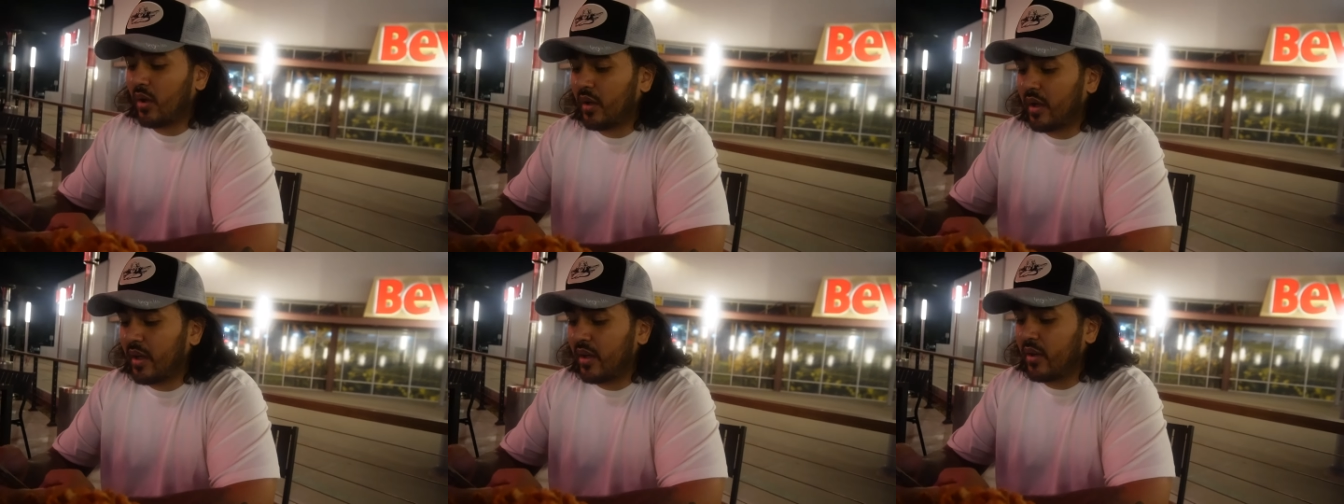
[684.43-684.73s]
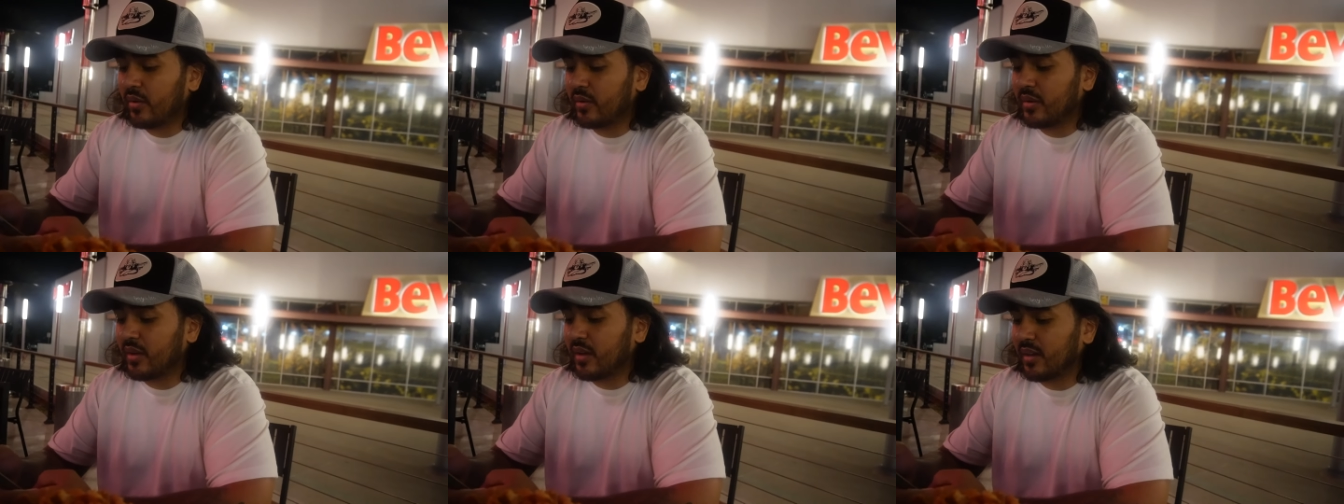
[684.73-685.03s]

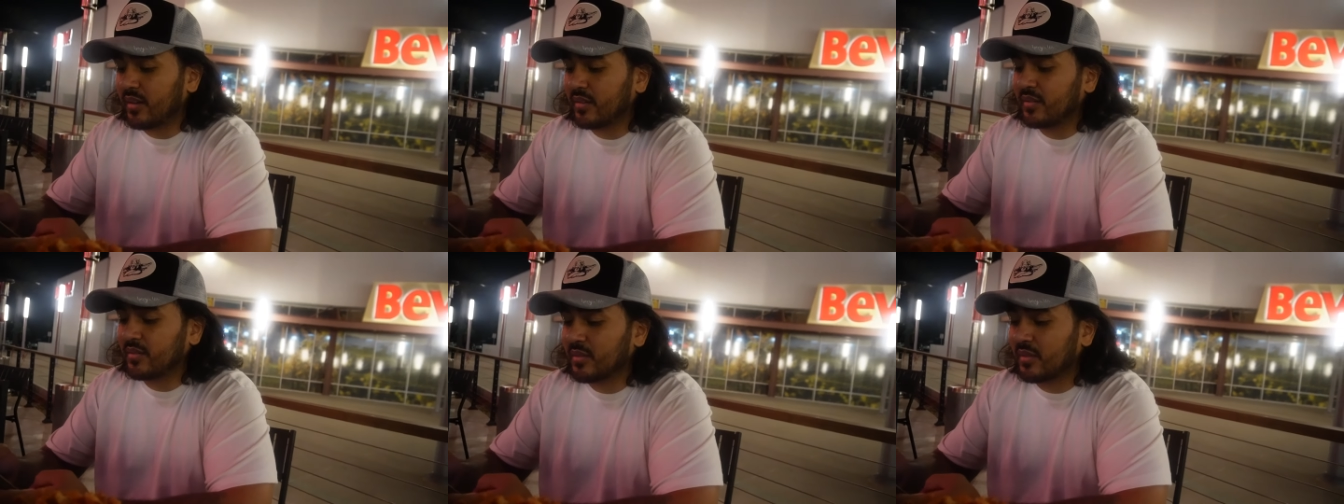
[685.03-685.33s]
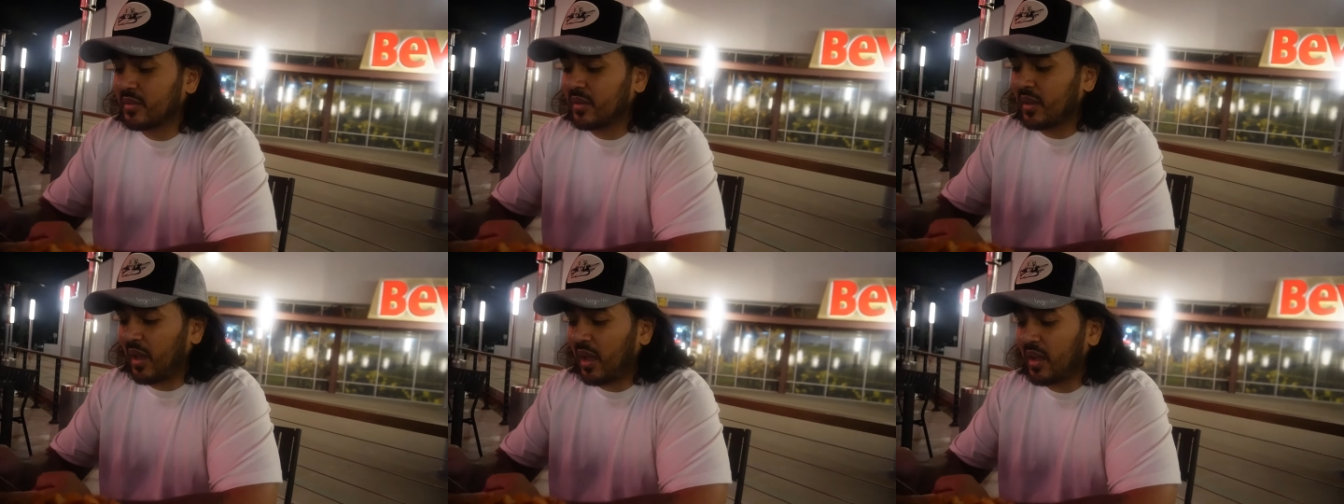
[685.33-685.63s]
Hell yeah.
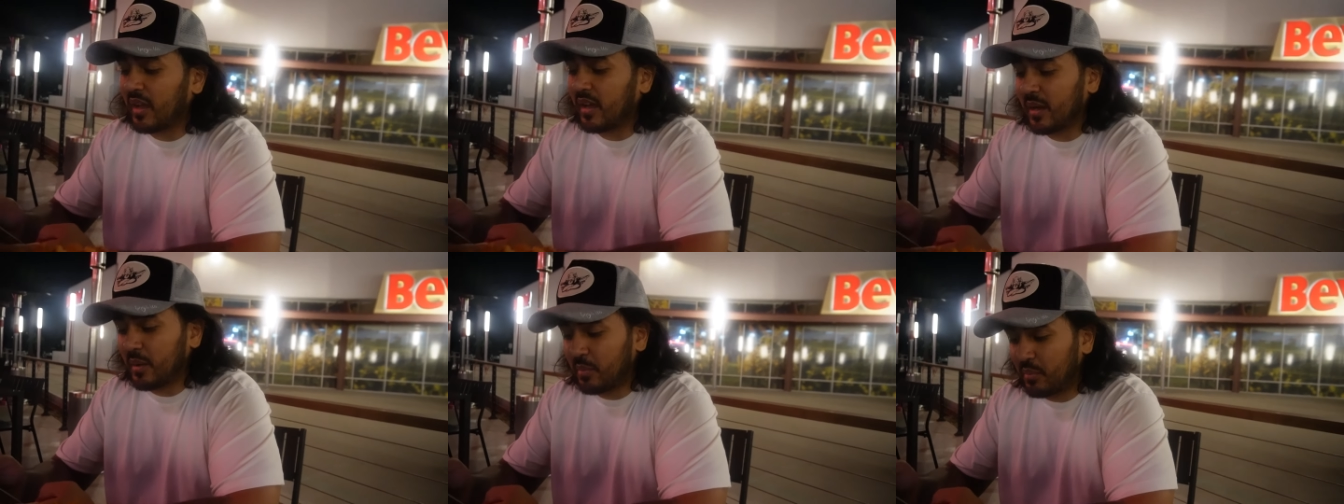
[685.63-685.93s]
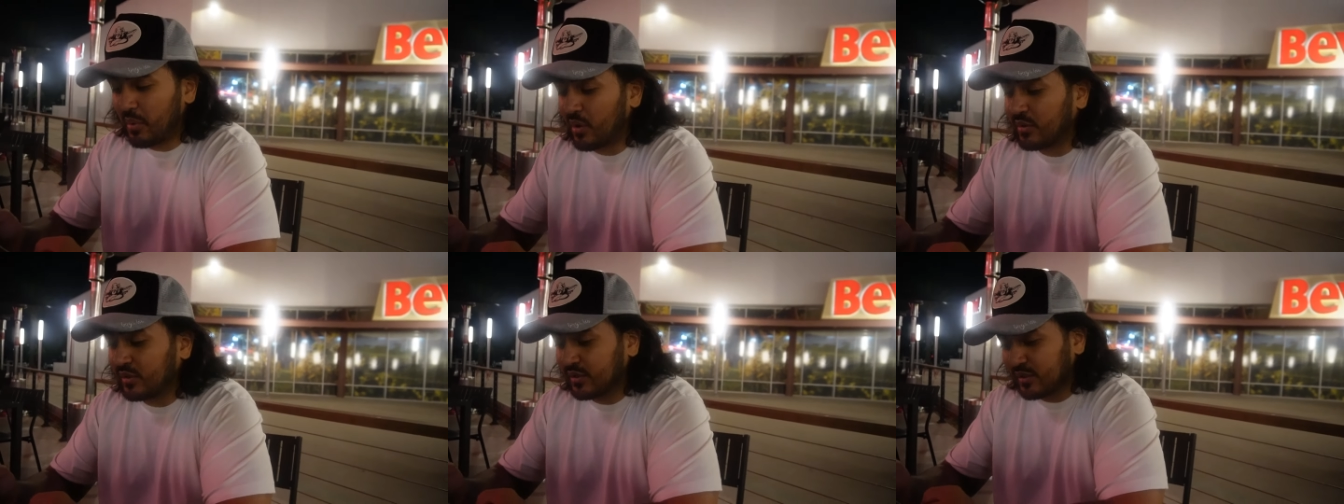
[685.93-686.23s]
I gotta
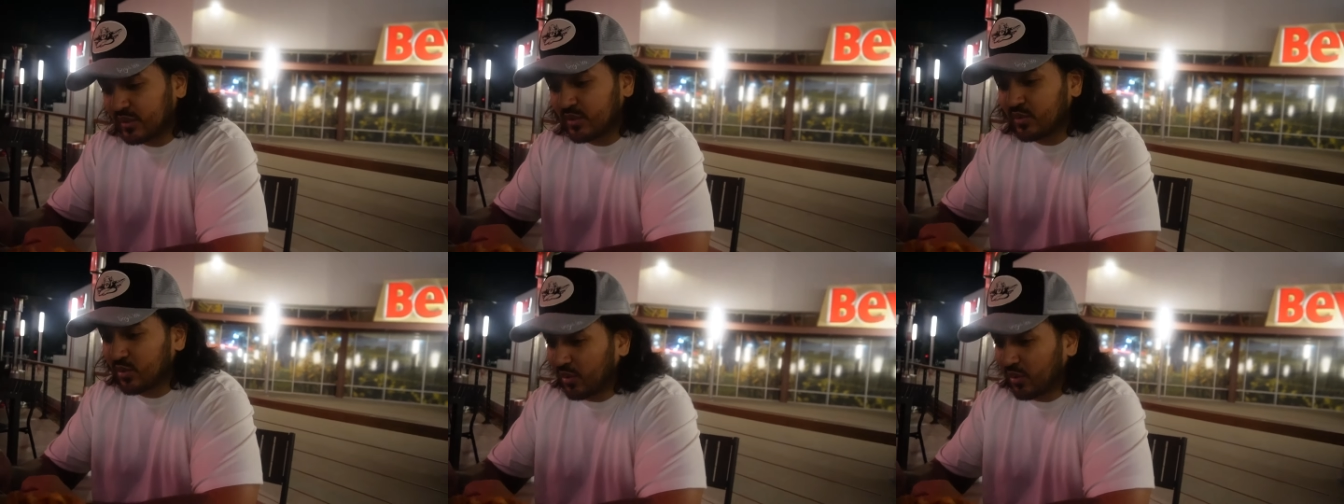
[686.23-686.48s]
post this